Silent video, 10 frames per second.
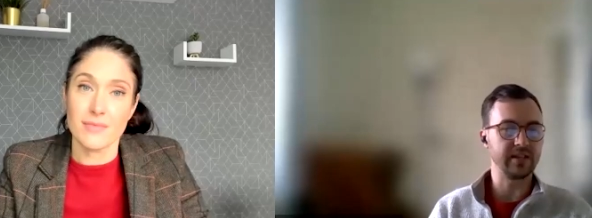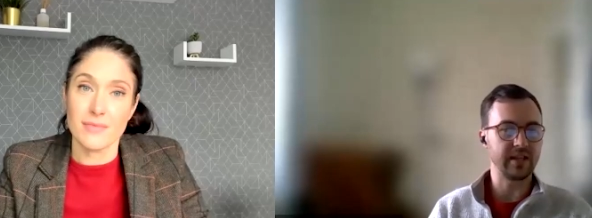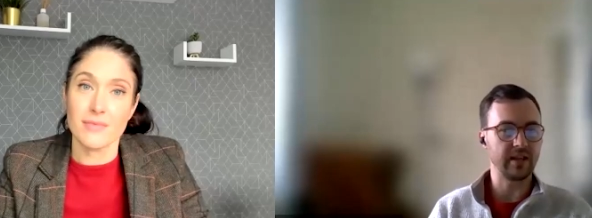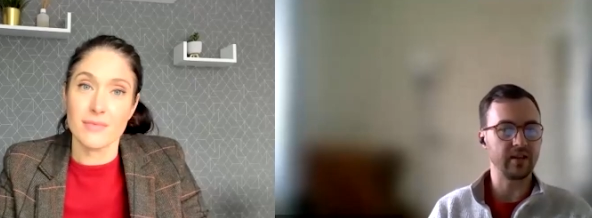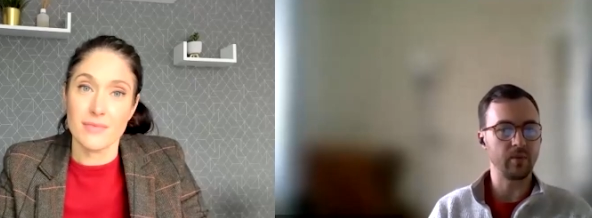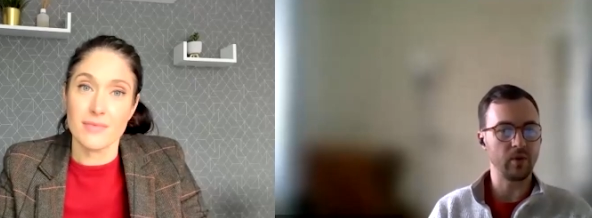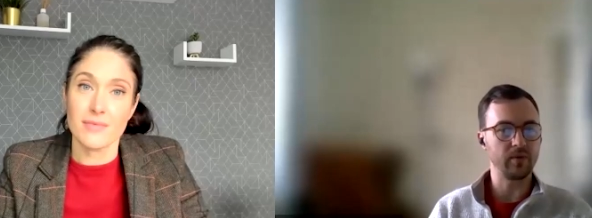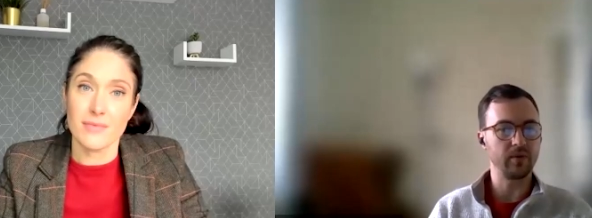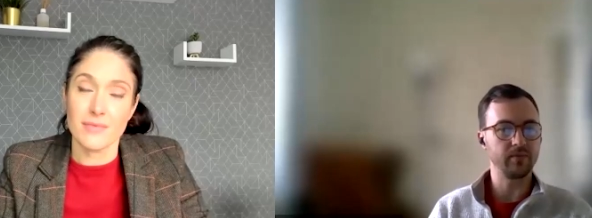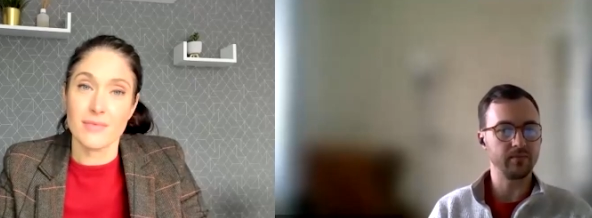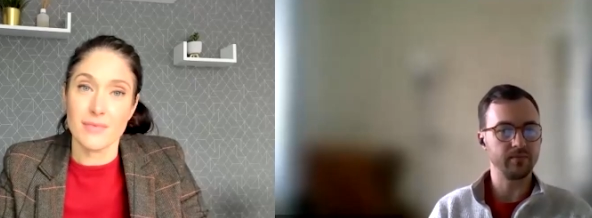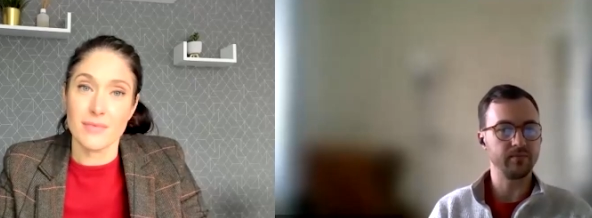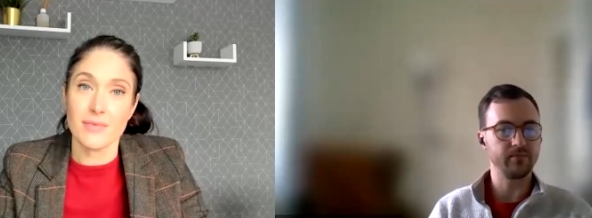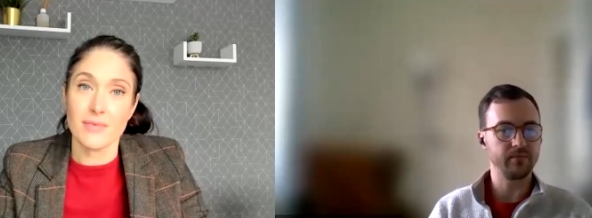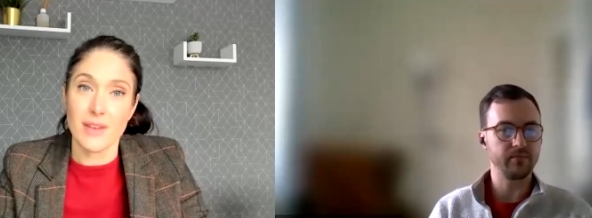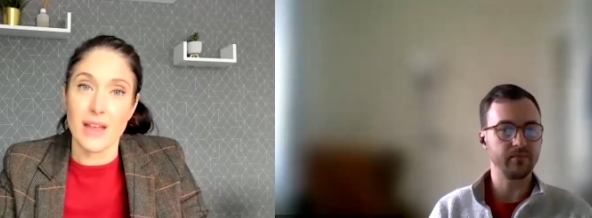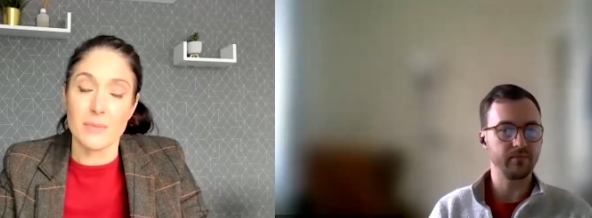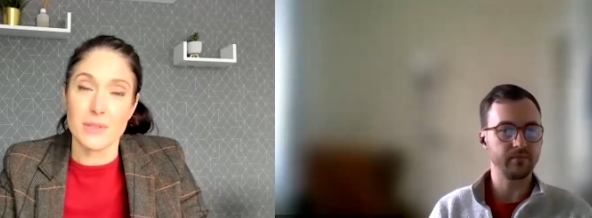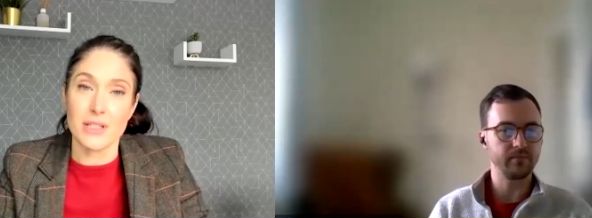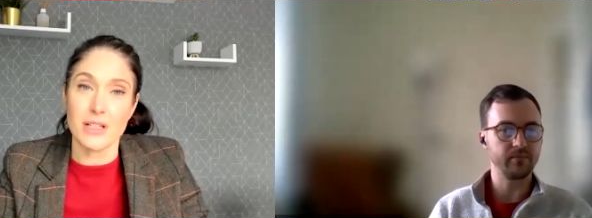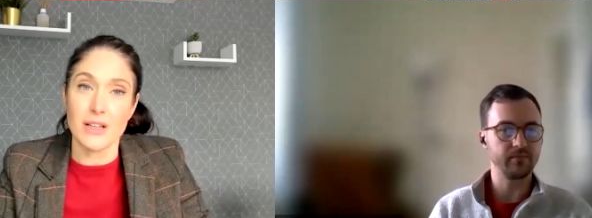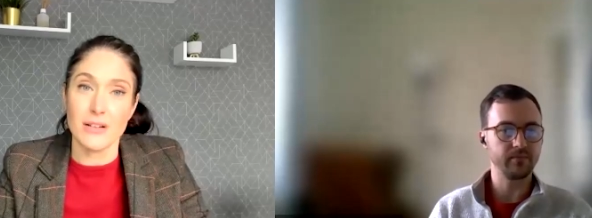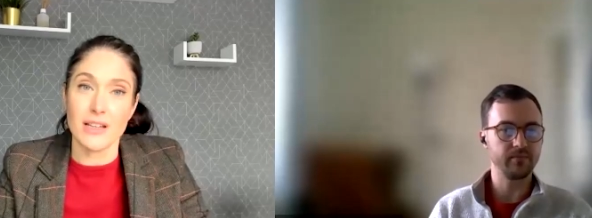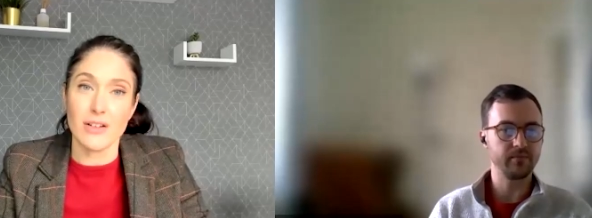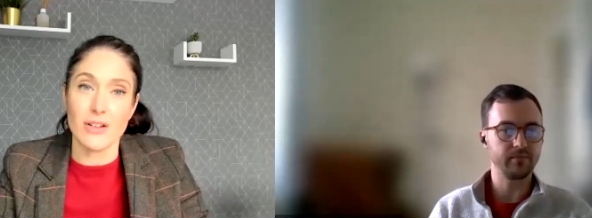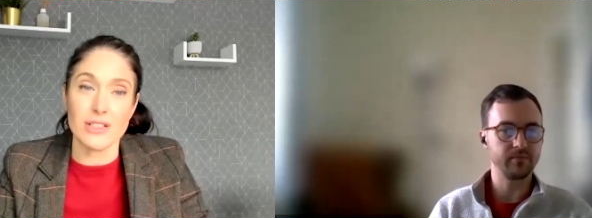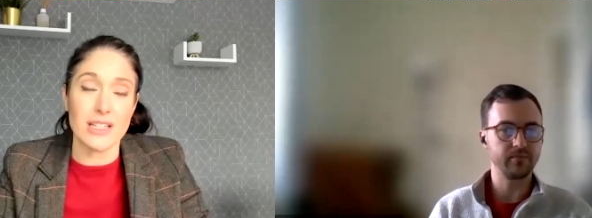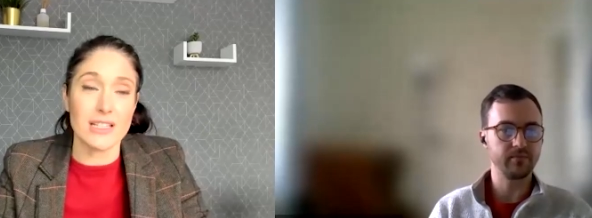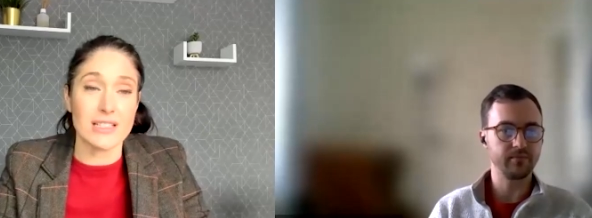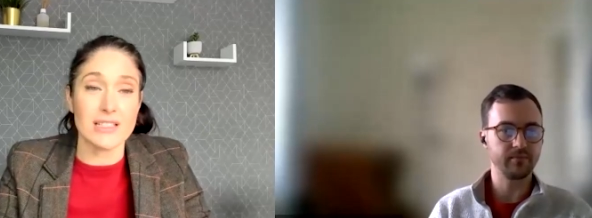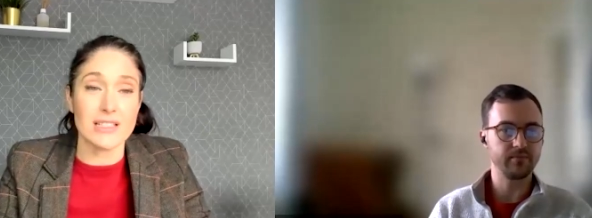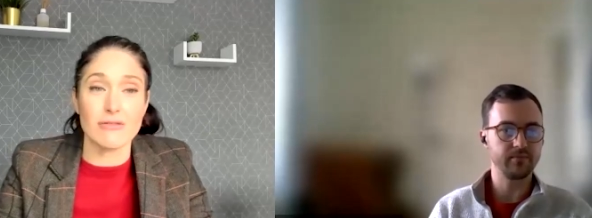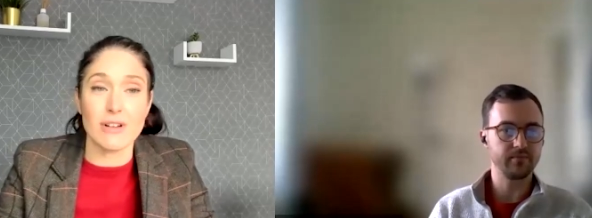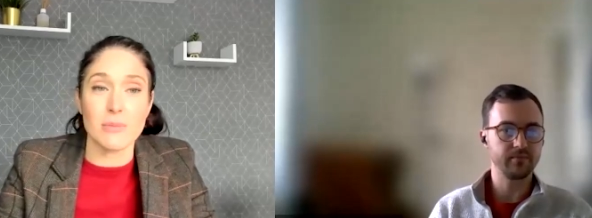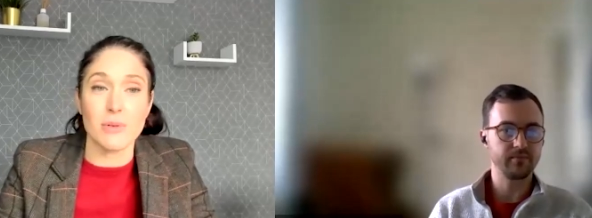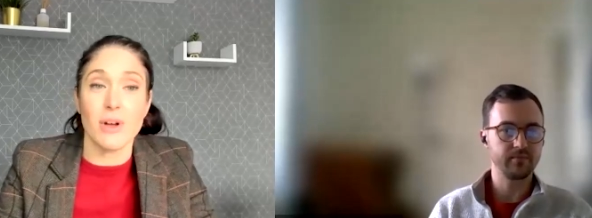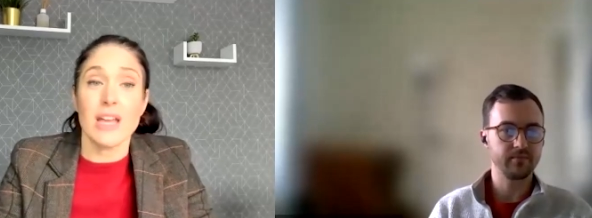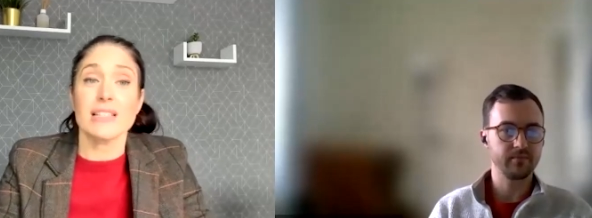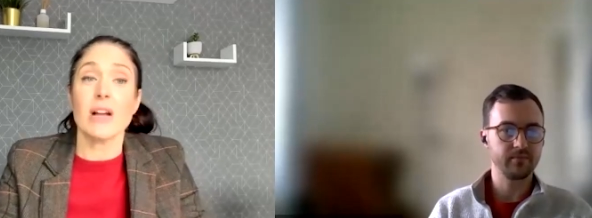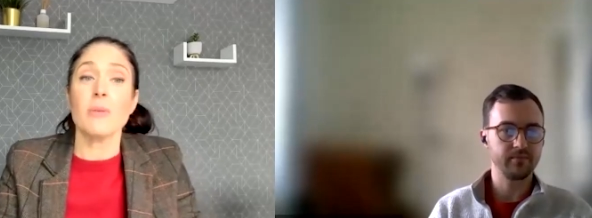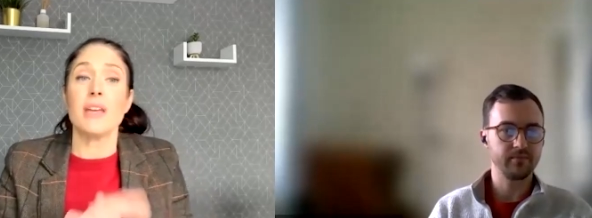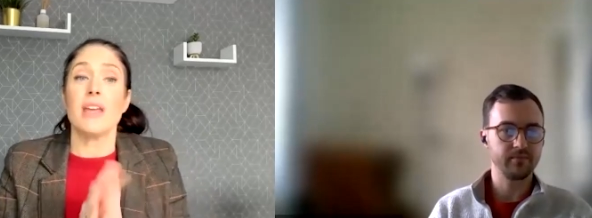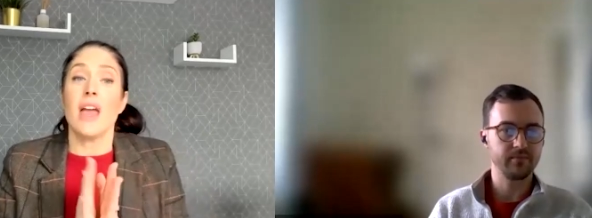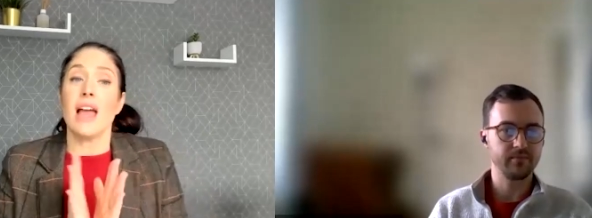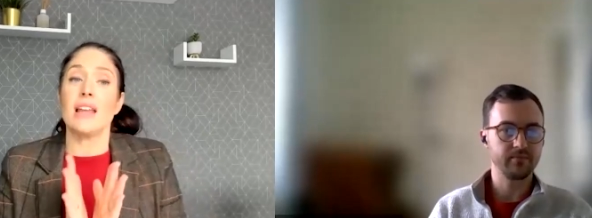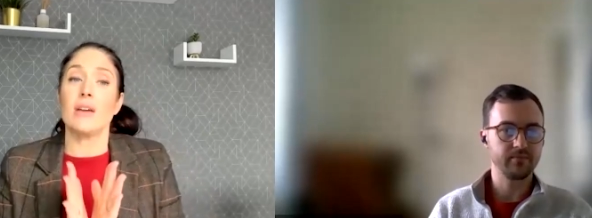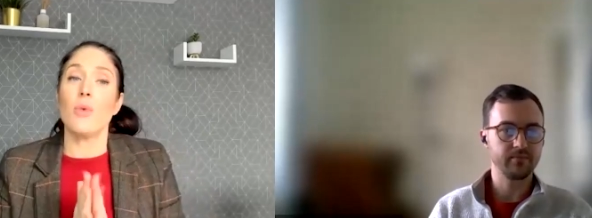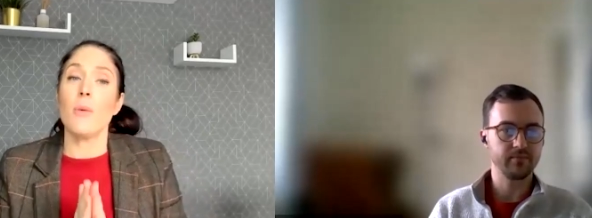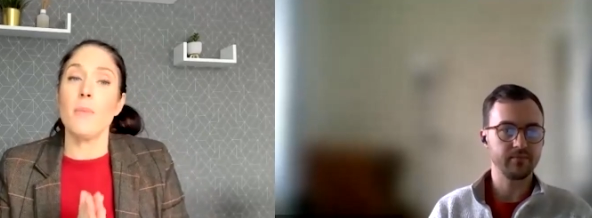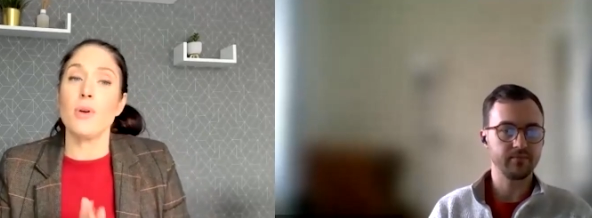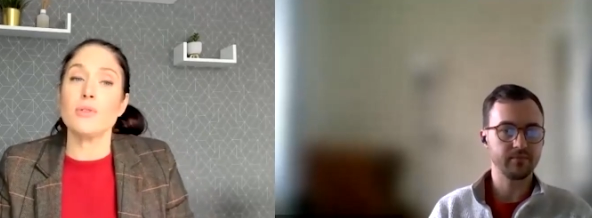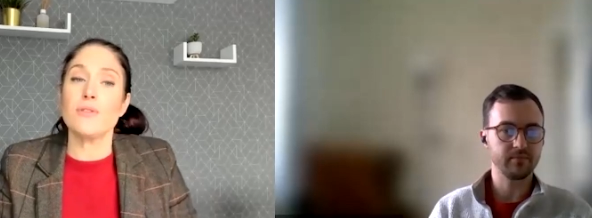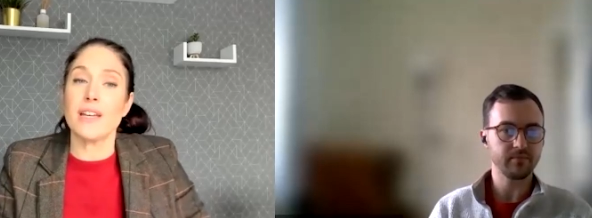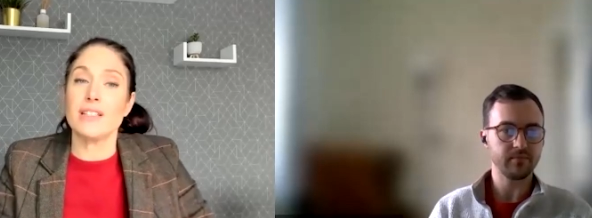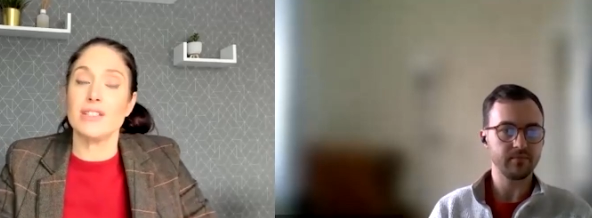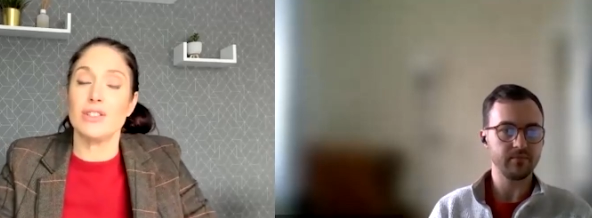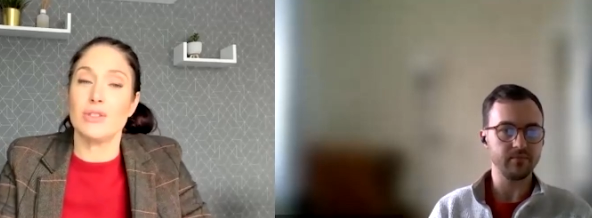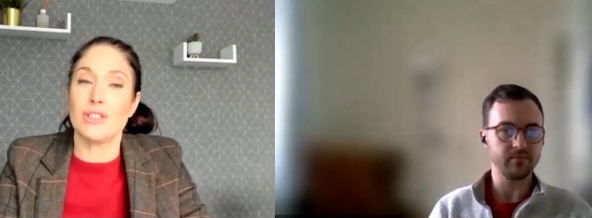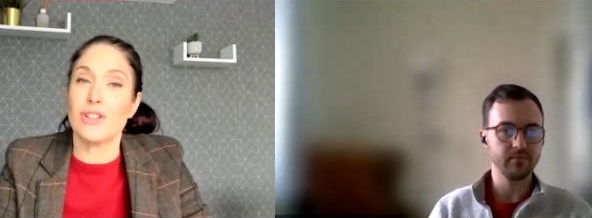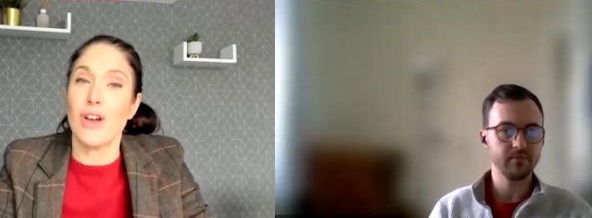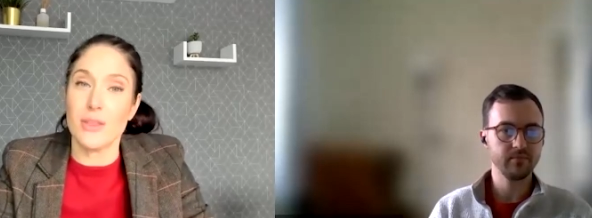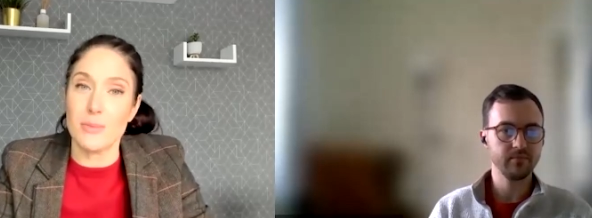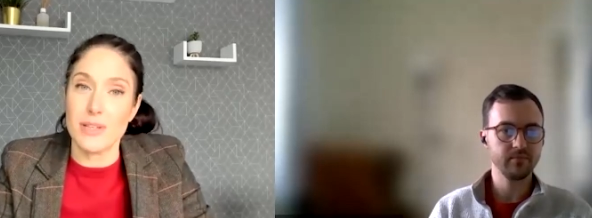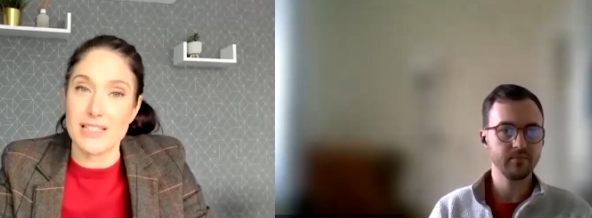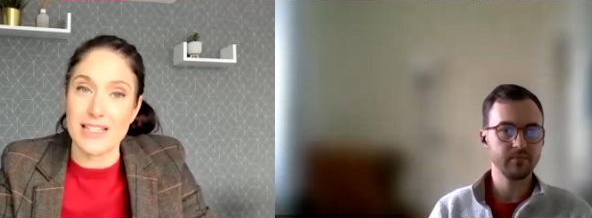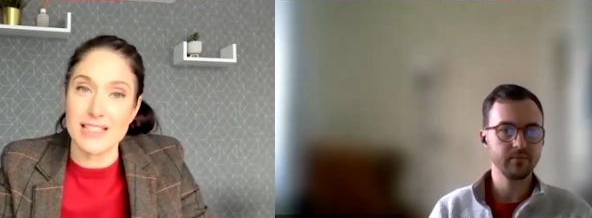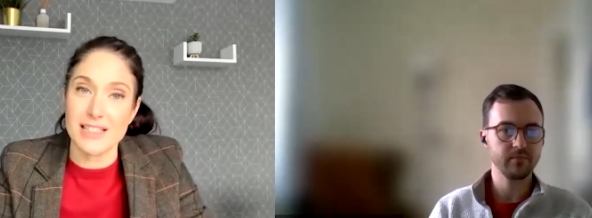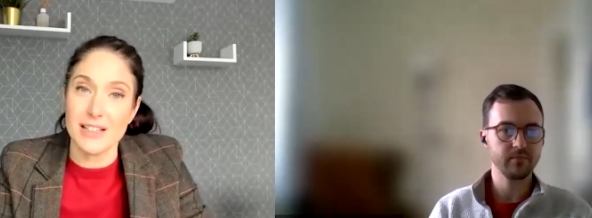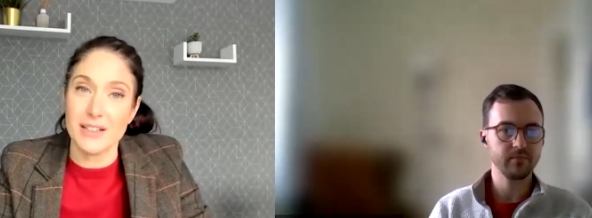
Speaker 1: can take at the moment.
Speaker 2: Absolutely. Gosh, it is. It's incredible. Tell me, Elliot, what motivated you to start the business?